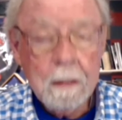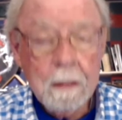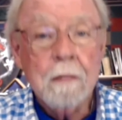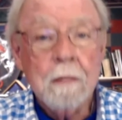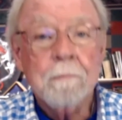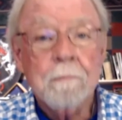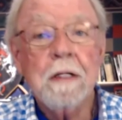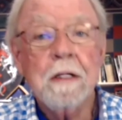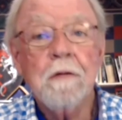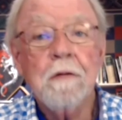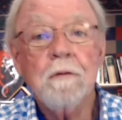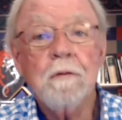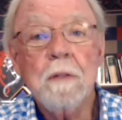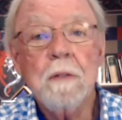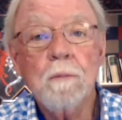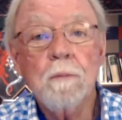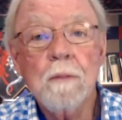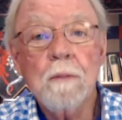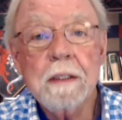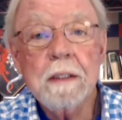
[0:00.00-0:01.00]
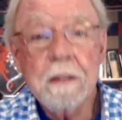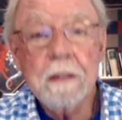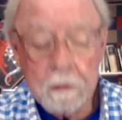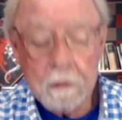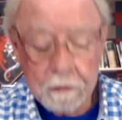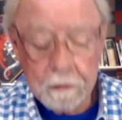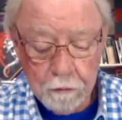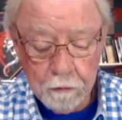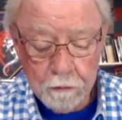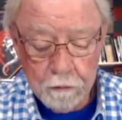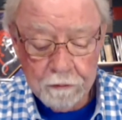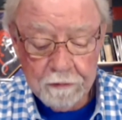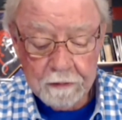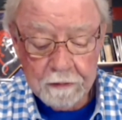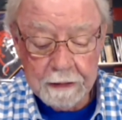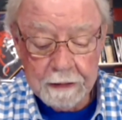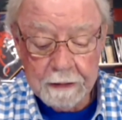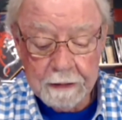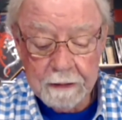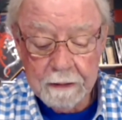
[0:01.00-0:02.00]
But as we read it
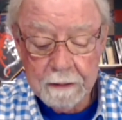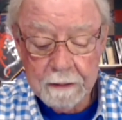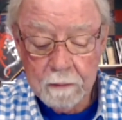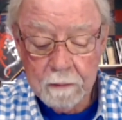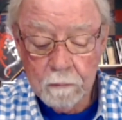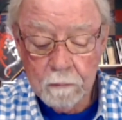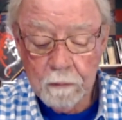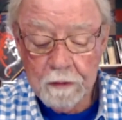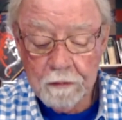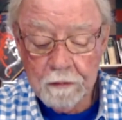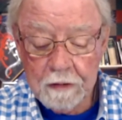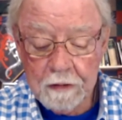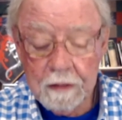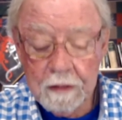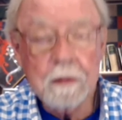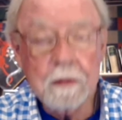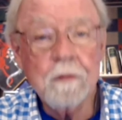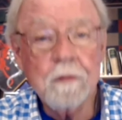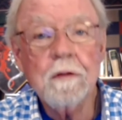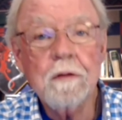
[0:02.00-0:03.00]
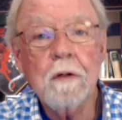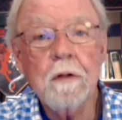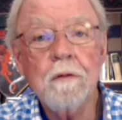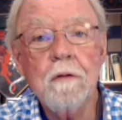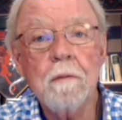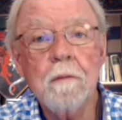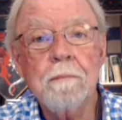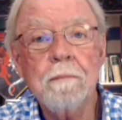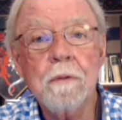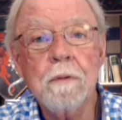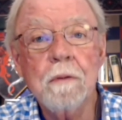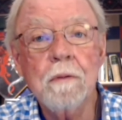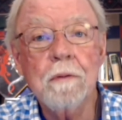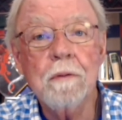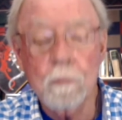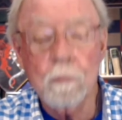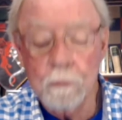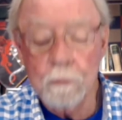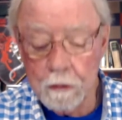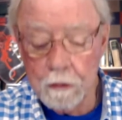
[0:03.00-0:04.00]
closely, we see that such a
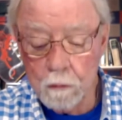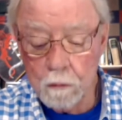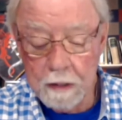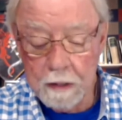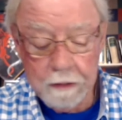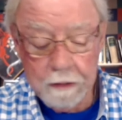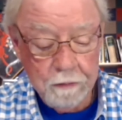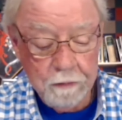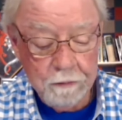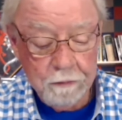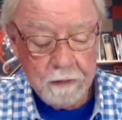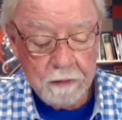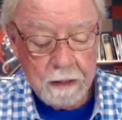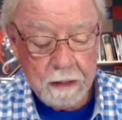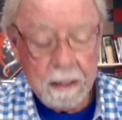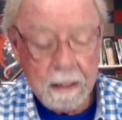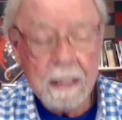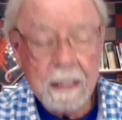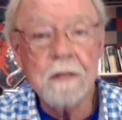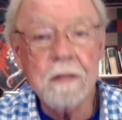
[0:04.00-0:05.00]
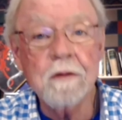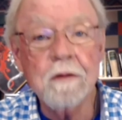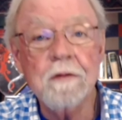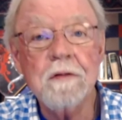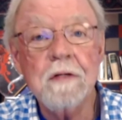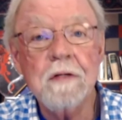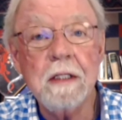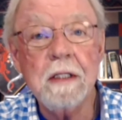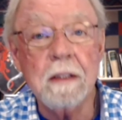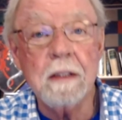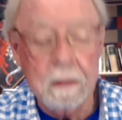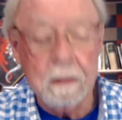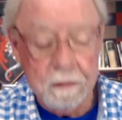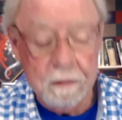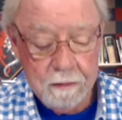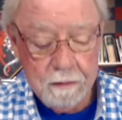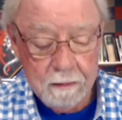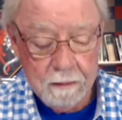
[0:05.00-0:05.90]
birth requires an antecedent.